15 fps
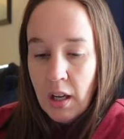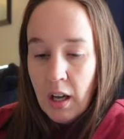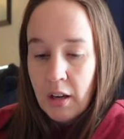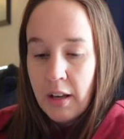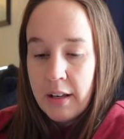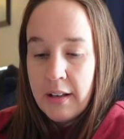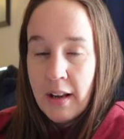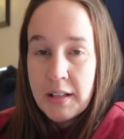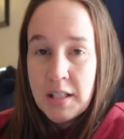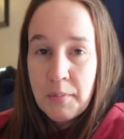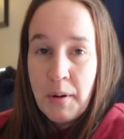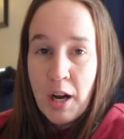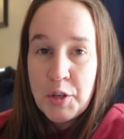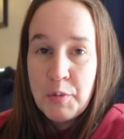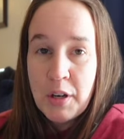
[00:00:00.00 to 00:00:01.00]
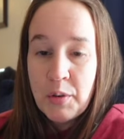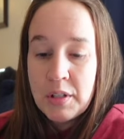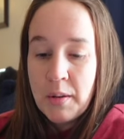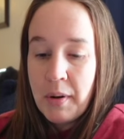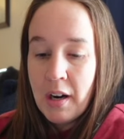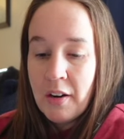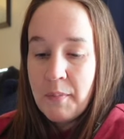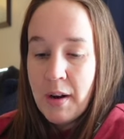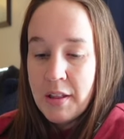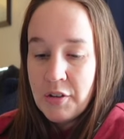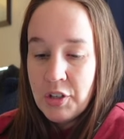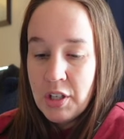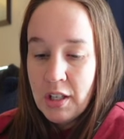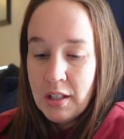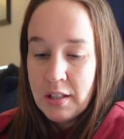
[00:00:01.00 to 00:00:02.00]
Okay, next on Poshmark was a pair of Mother
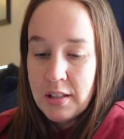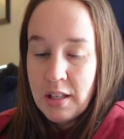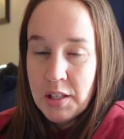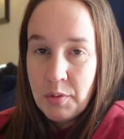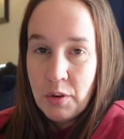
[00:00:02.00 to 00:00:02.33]
jeans. These